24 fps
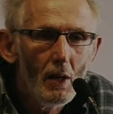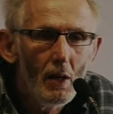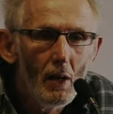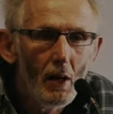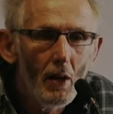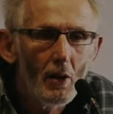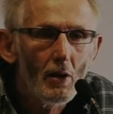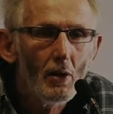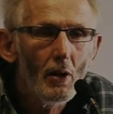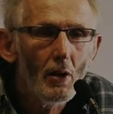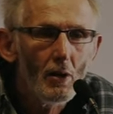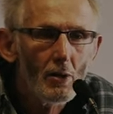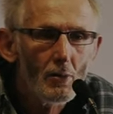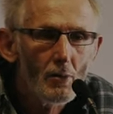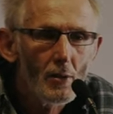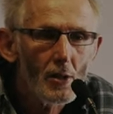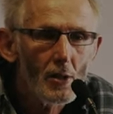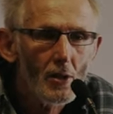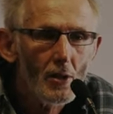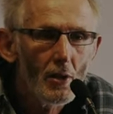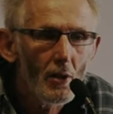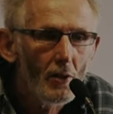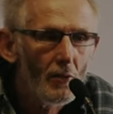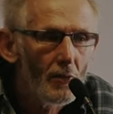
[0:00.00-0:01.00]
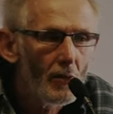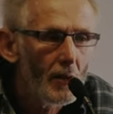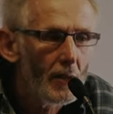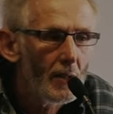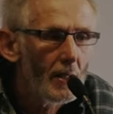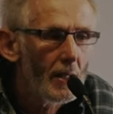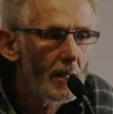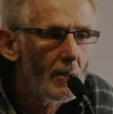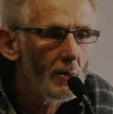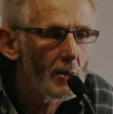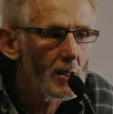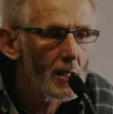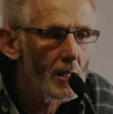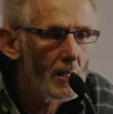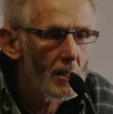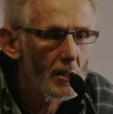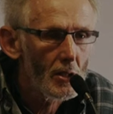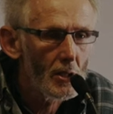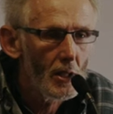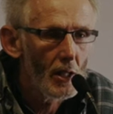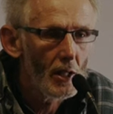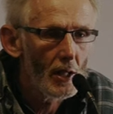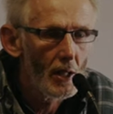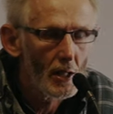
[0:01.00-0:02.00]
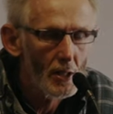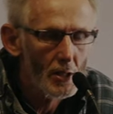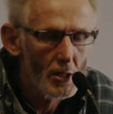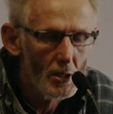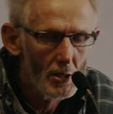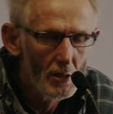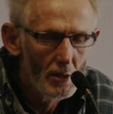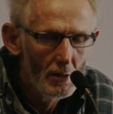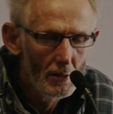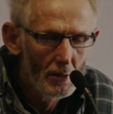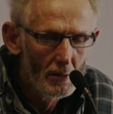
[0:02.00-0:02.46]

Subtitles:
and God was sovereign. He was in charge.